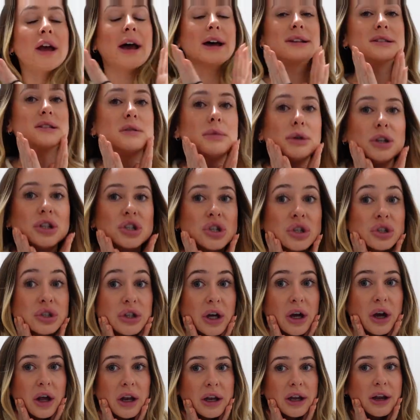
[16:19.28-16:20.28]
as I
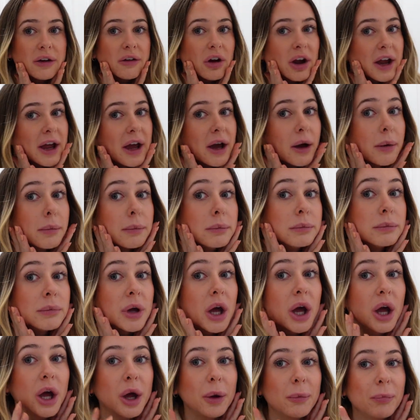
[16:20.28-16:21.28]
mentioned earlier, I am
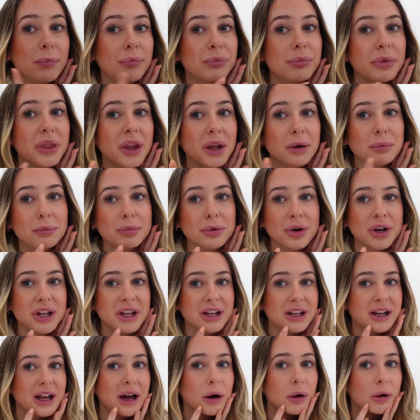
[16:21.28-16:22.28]
um,
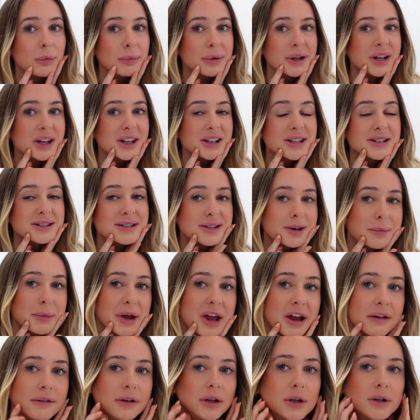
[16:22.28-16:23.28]
breaking out a bit in some
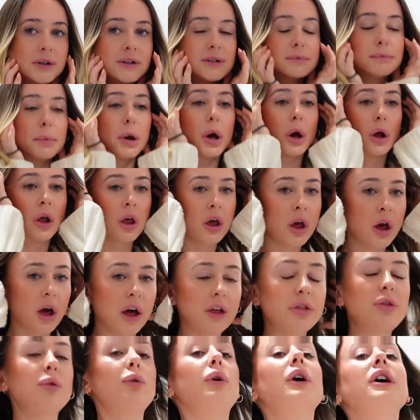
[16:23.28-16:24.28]
areas but
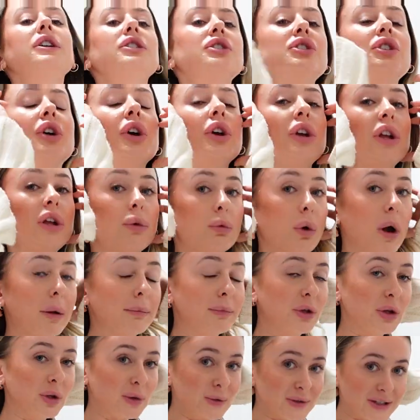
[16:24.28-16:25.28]
I thought I'd show you what
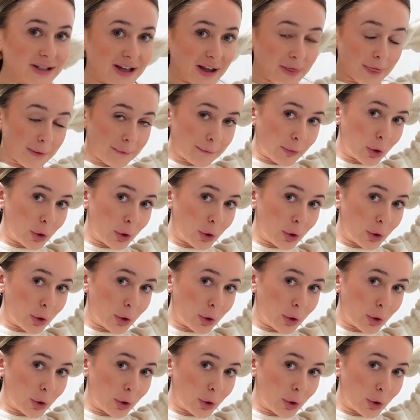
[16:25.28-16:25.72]
I'm using at the